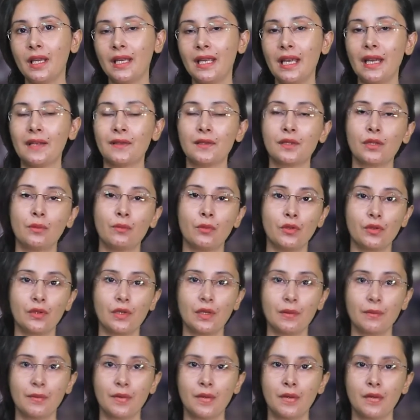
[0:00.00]
against the
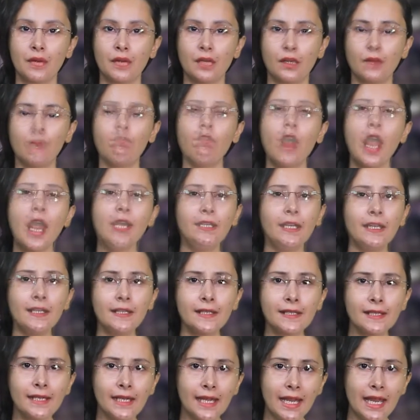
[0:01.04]
Muslims. The
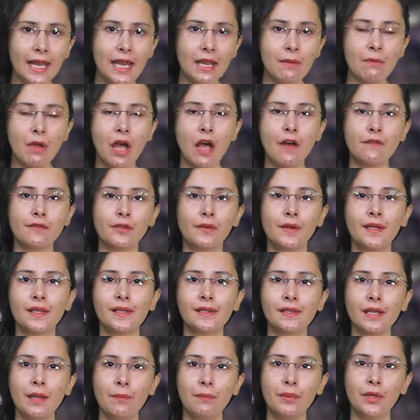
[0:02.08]
findings came after a
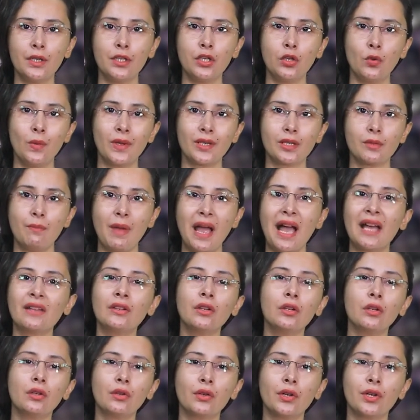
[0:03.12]
separate US
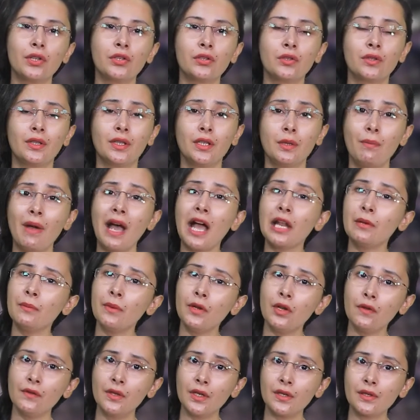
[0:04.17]
panel urged the
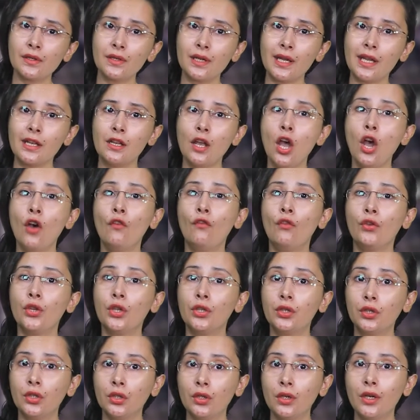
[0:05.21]
Department of the State for
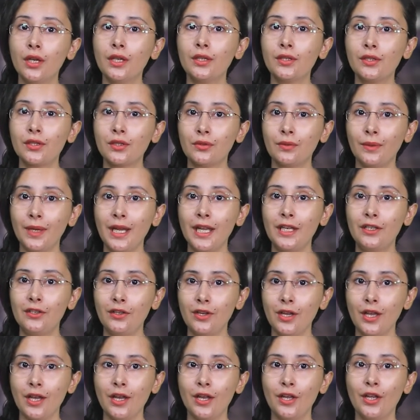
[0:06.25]
the third straight
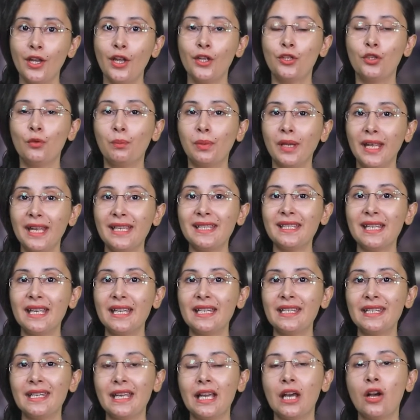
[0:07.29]
year to place
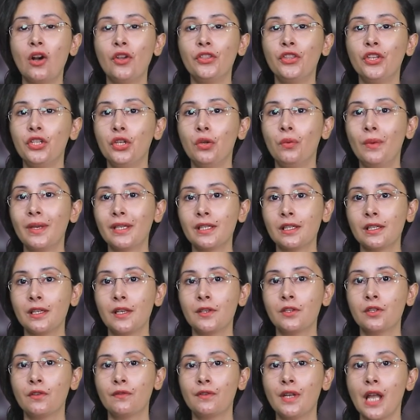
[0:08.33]
India on the US
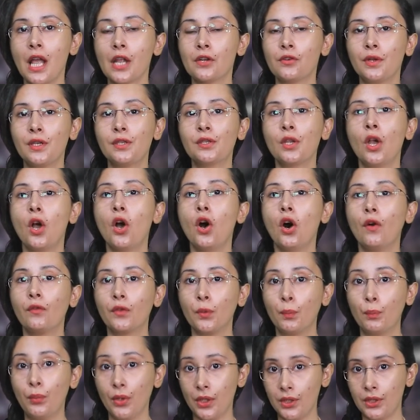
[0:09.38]
list of countries of
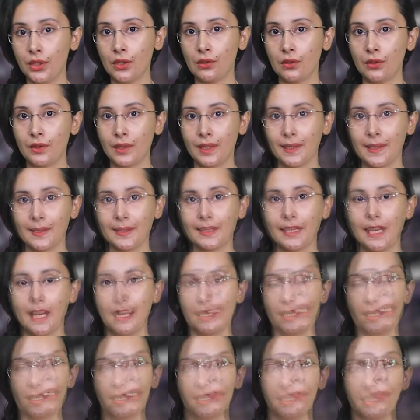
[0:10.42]
the particular
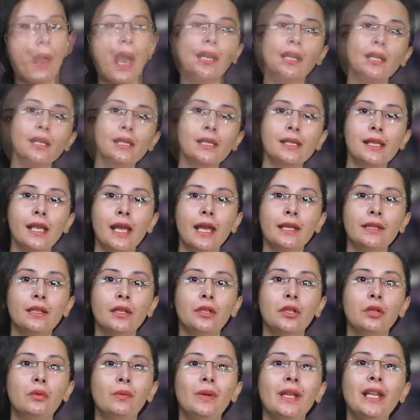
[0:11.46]
concern. The panel said
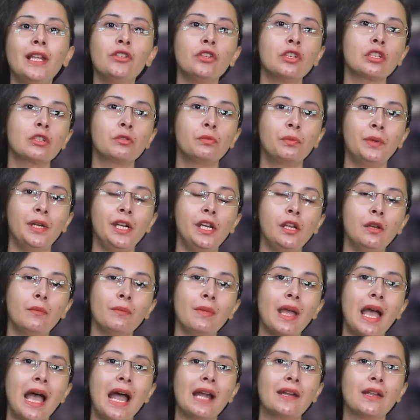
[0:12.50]
that the religious
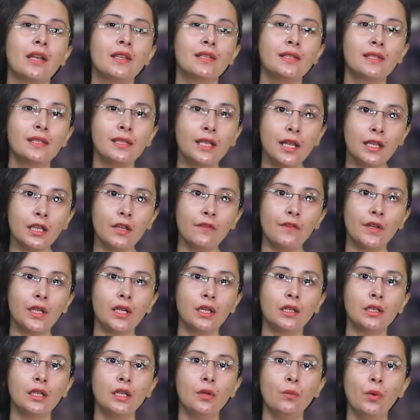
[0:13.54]
freedom had
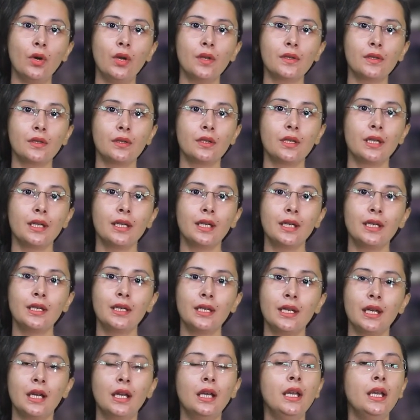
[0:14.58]
significantly worsened in
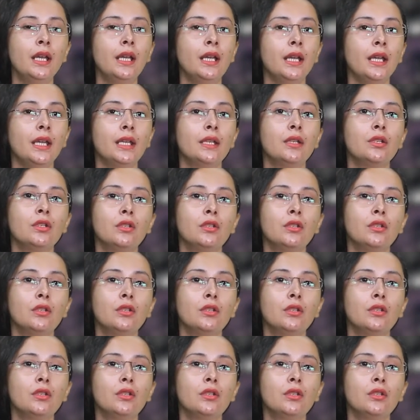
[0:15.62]
India in